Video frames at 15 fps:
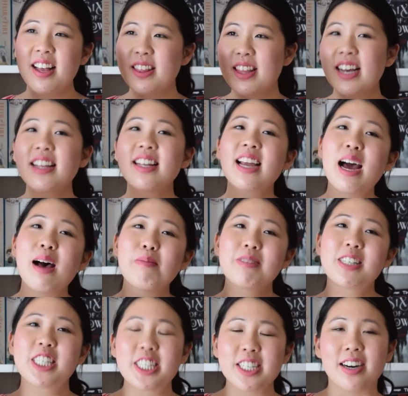Then
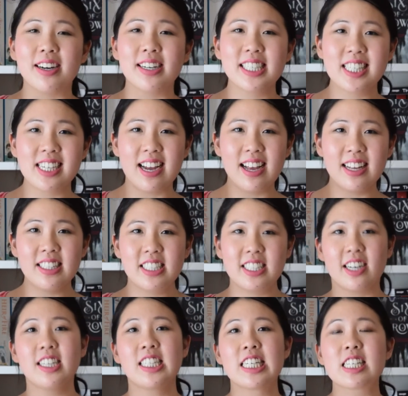comes Josh, and
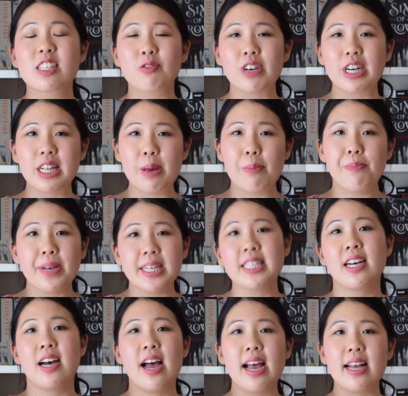Josh is really bitter
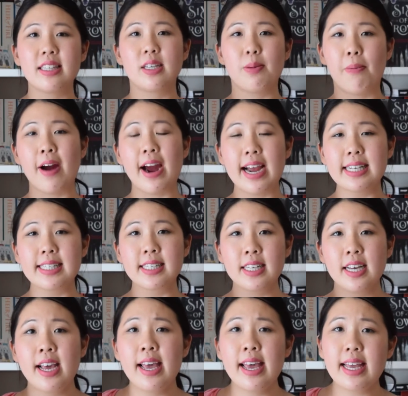and depressed.
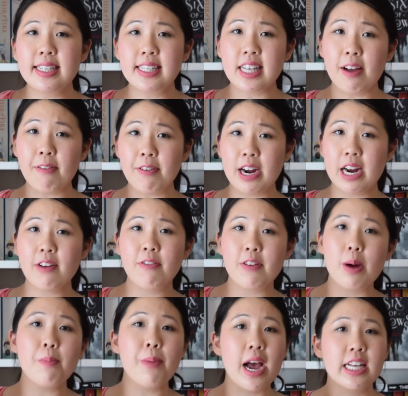He's suffering
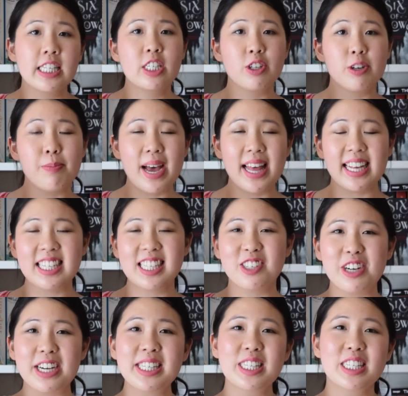from post-traumatic
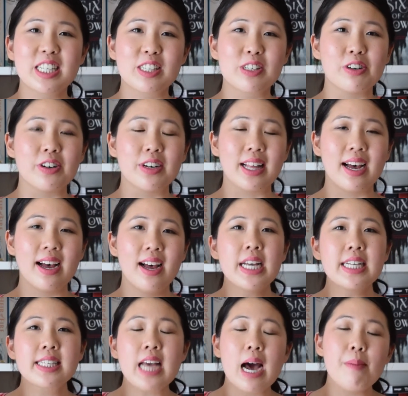stress disorder.
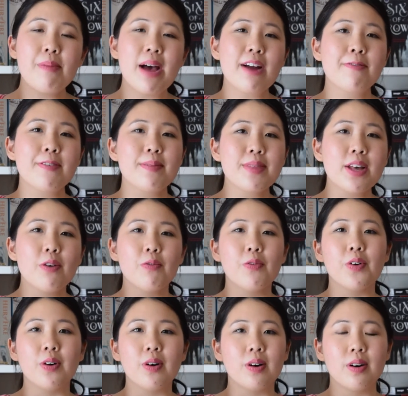He's come back from the
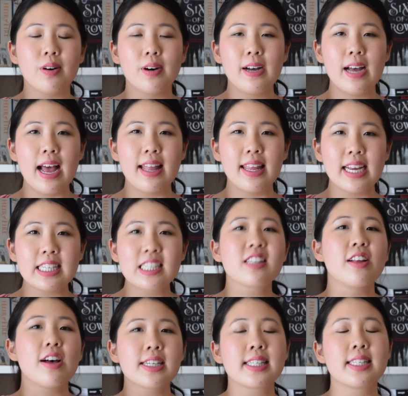war and he's
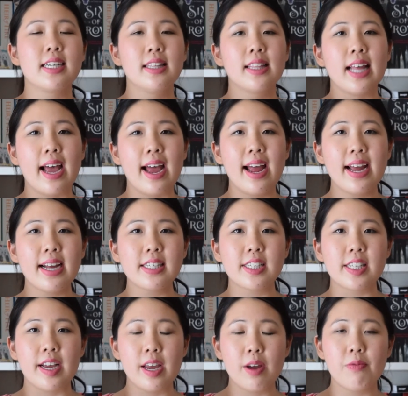lost a leg,
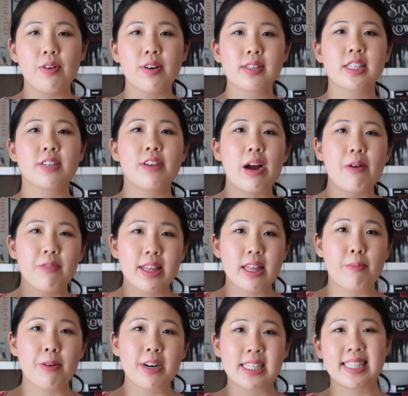so he walks around with a
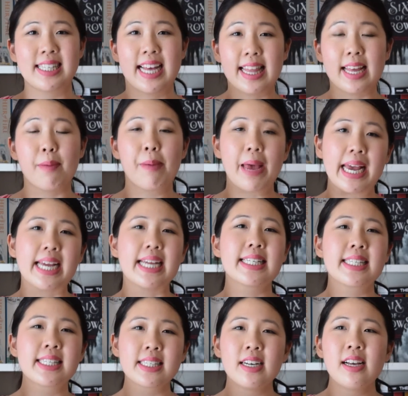prosthetic
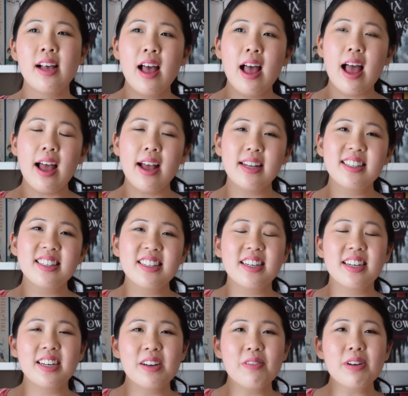piece. And
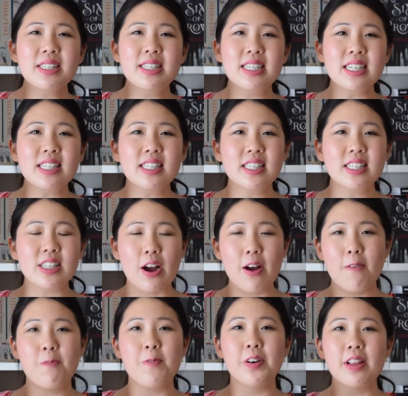it was just so
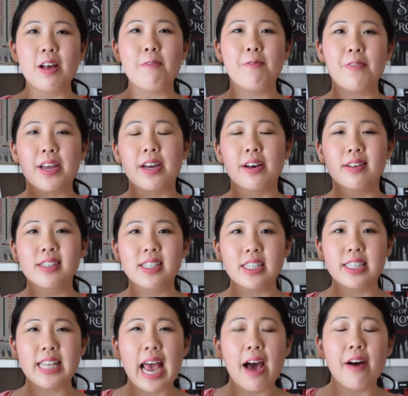full of feels,
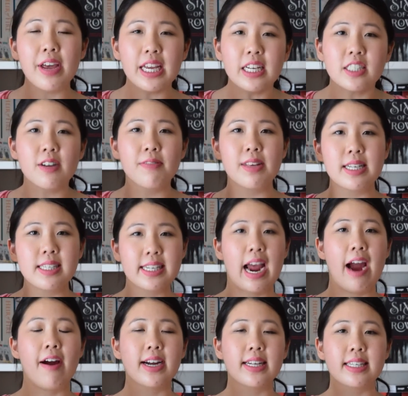just how each of these
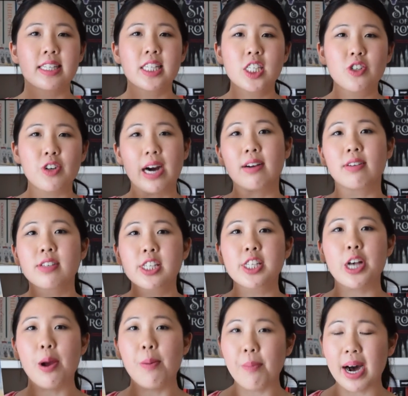characters struggled
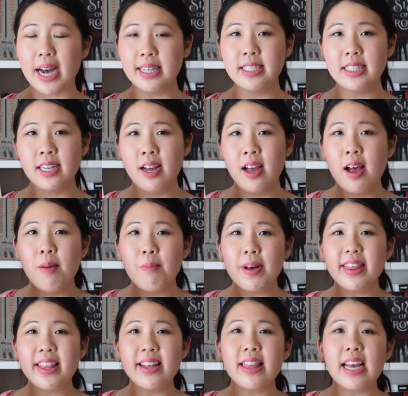so much.
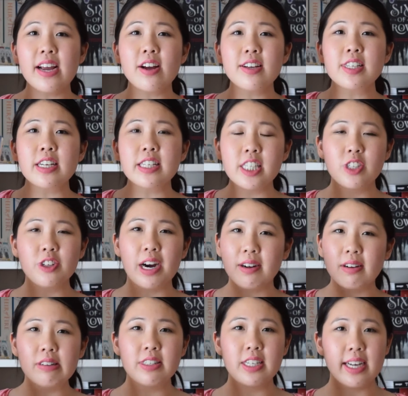But then they also
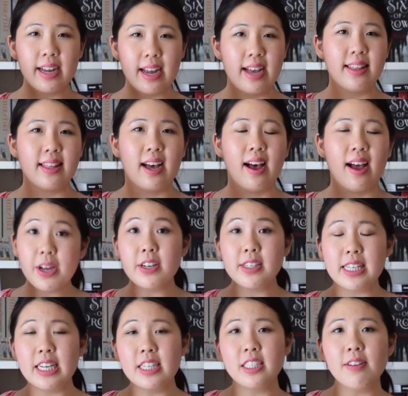struggle together because
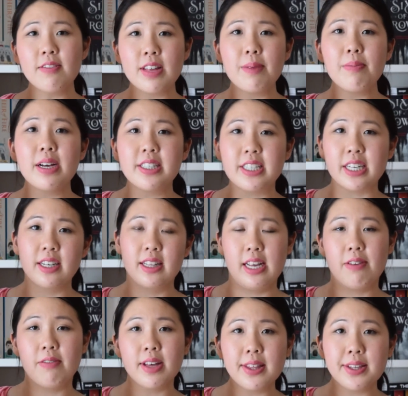each of them are
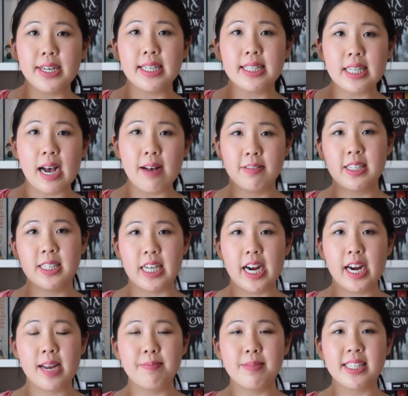dealing with a tough
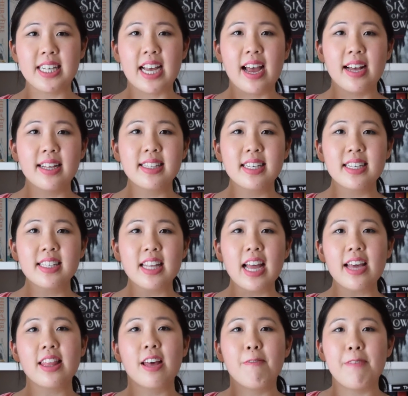circumstance. It's
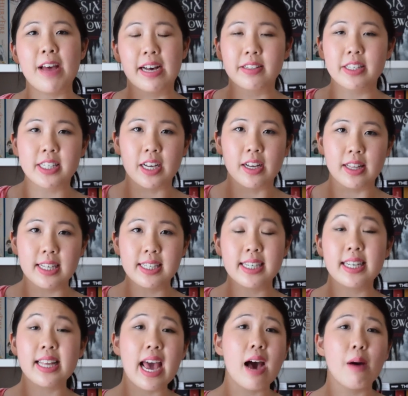like they found solace
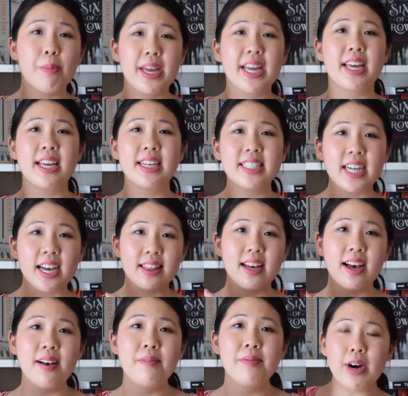in helping each other.
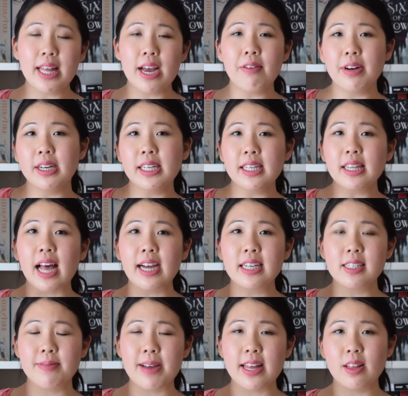What I really liked
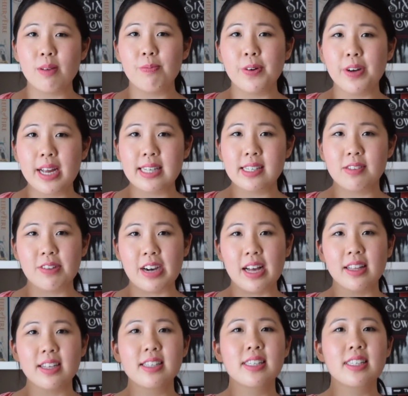about the book as well
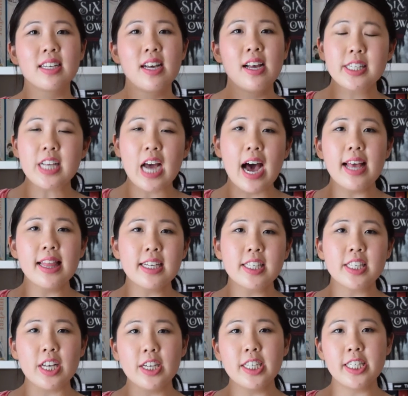is
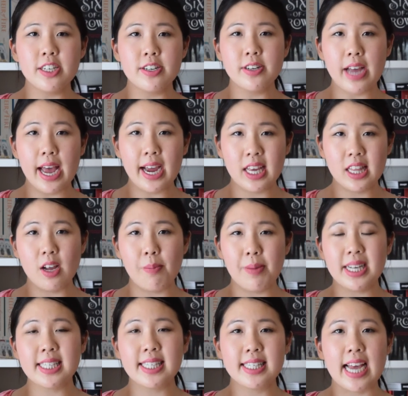Skylar's
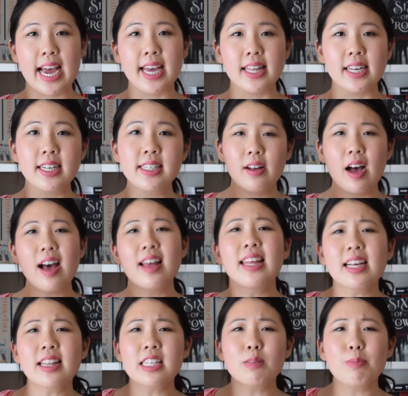socioeconomic status. I
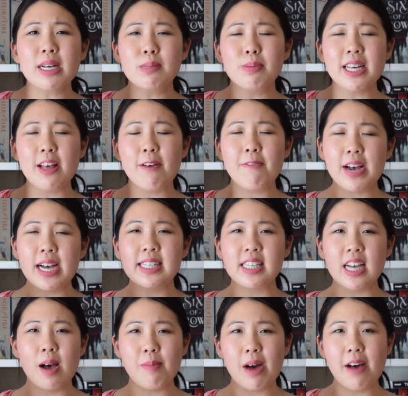think this must be the first
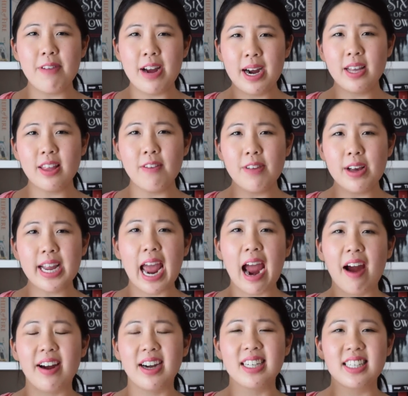time I've heard of a
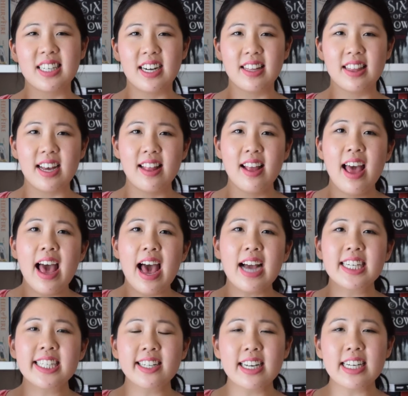character that
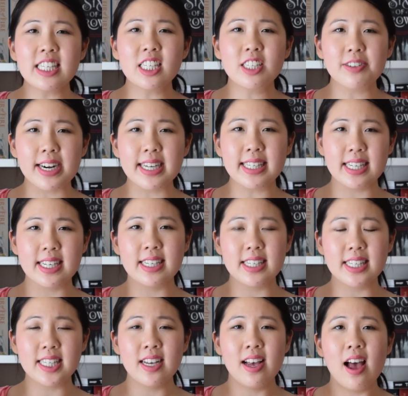actually
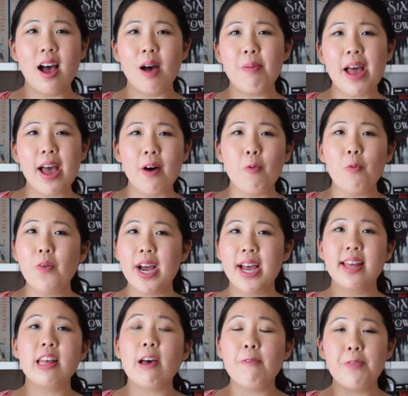stresses about
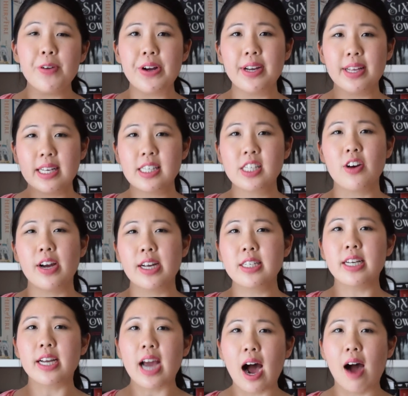where the food is going
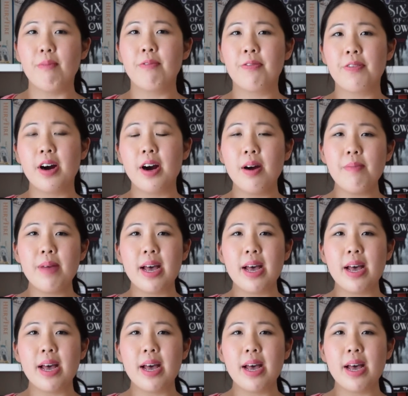to come from